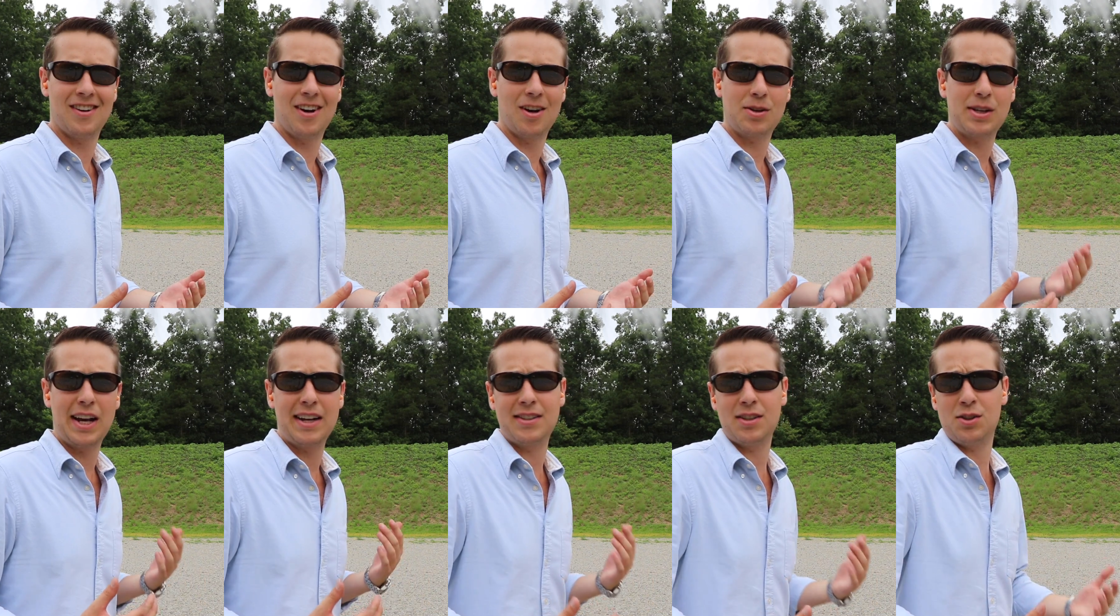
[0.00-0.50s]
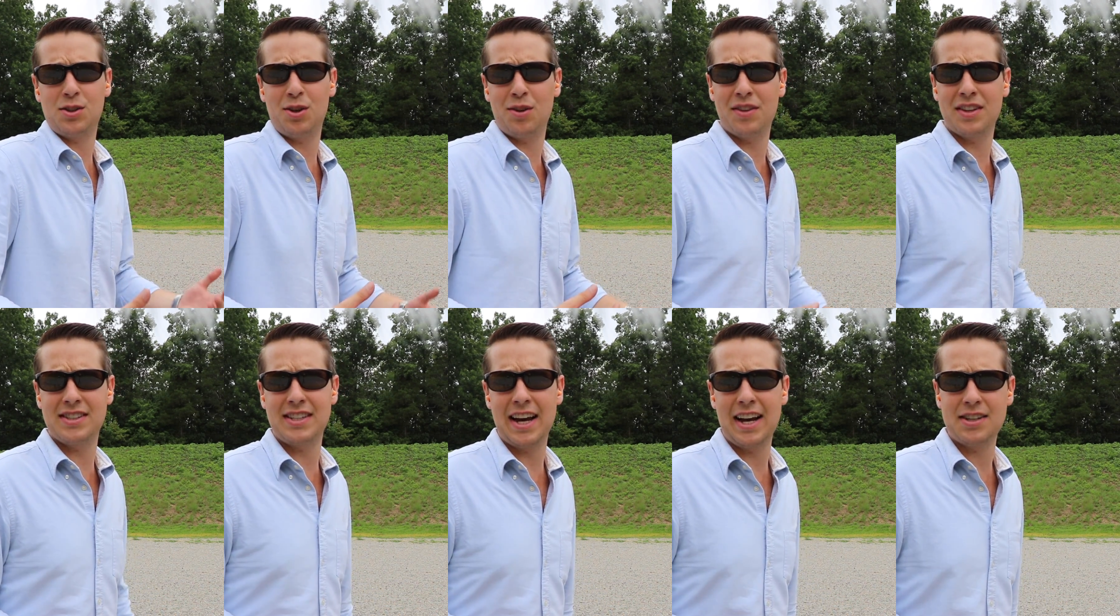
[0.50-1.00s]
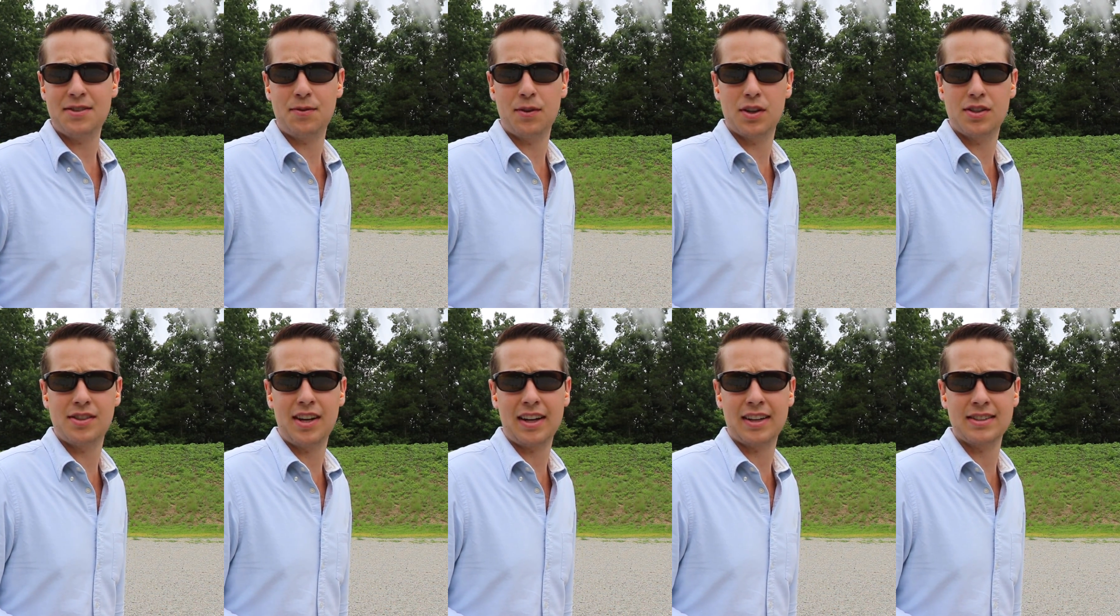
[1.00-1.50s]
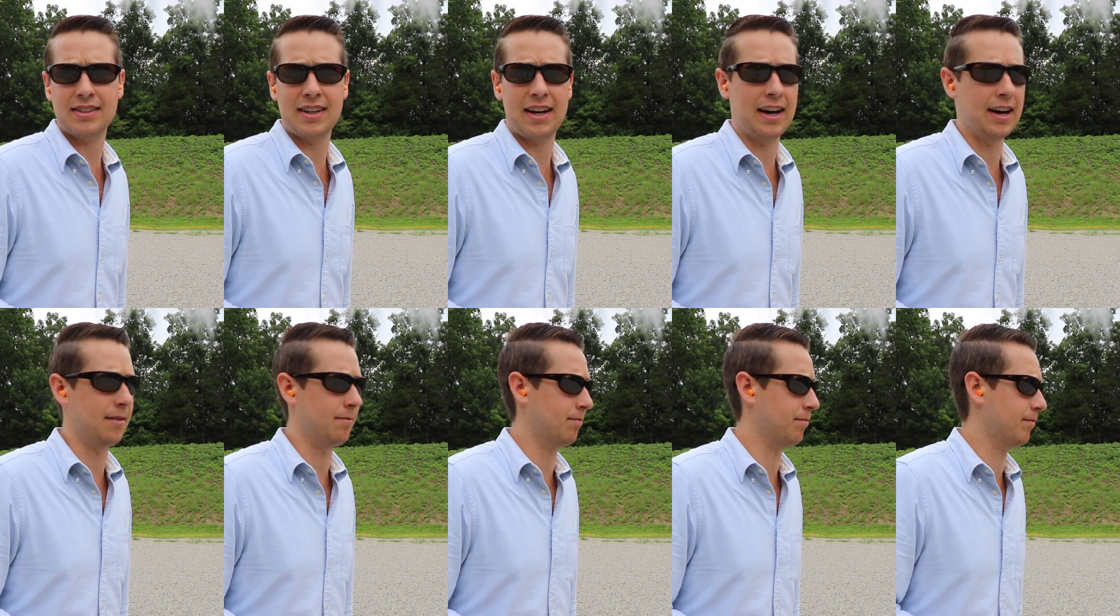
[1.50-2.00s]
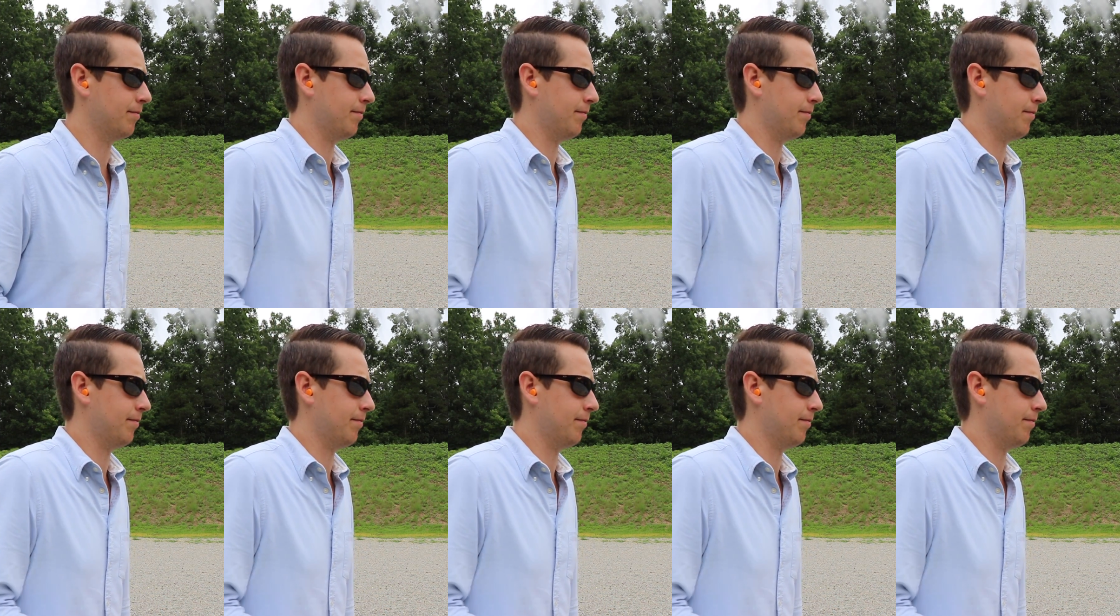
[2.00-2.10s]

Okay, so shooting the test for a second time.